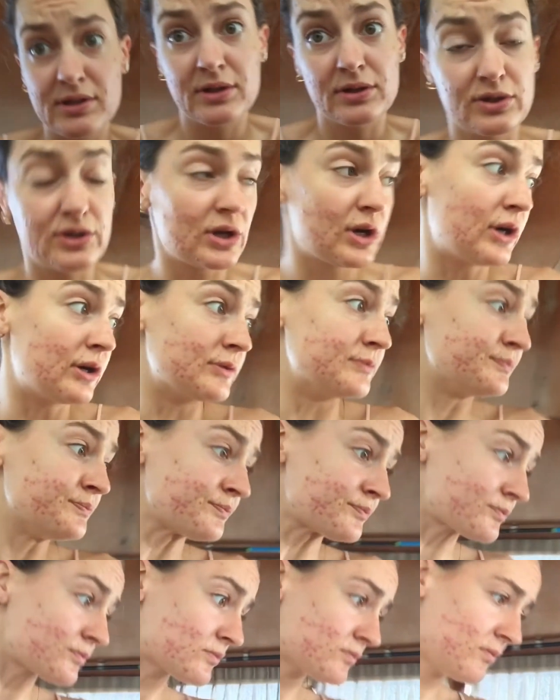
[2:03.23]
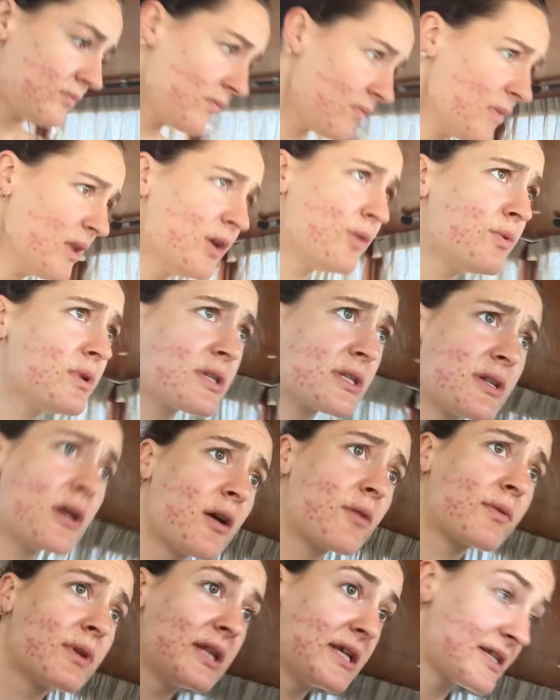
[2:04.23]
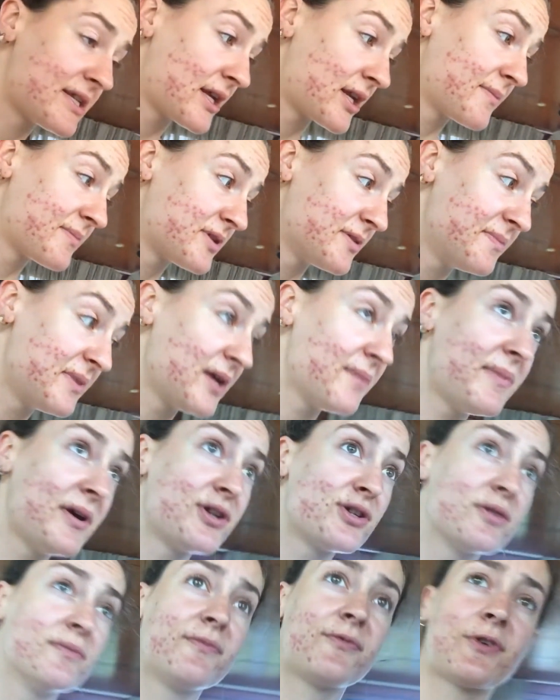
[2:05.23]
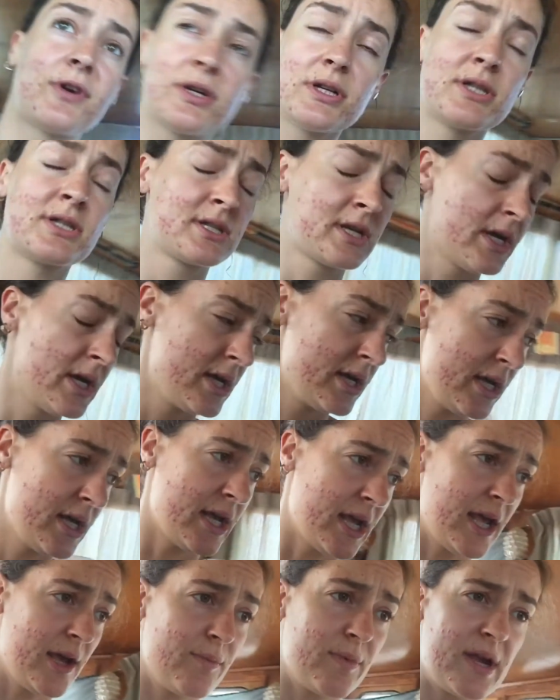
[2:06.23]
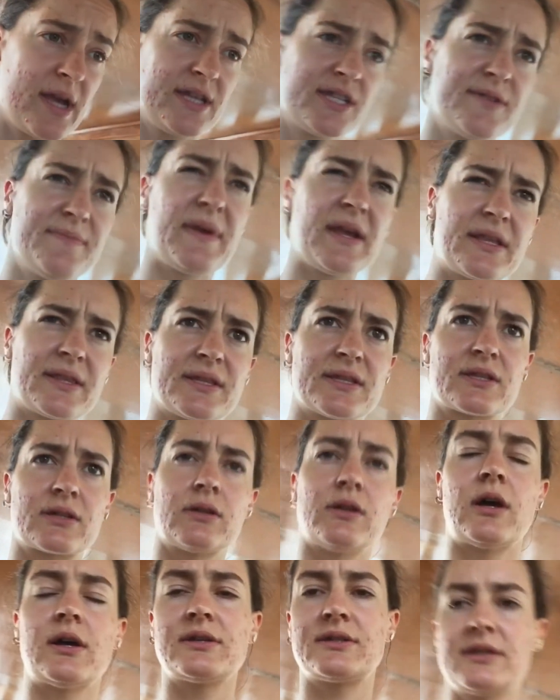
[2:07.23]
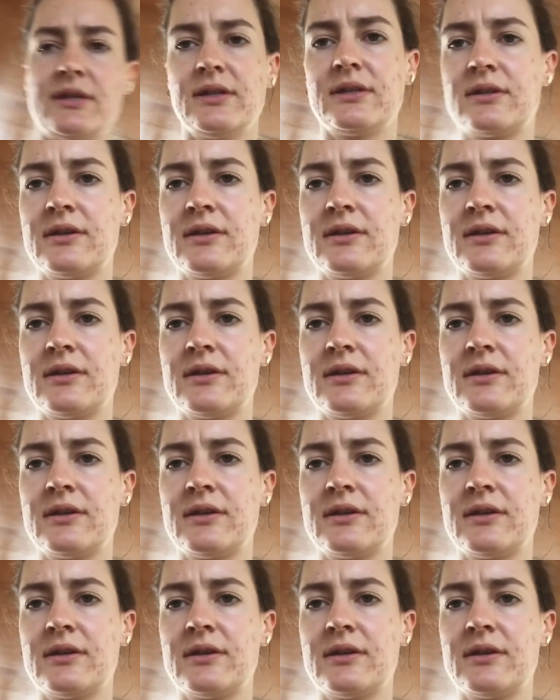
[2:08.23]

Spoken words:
So it was not really set up to be a bedroom first. And we had to make this closet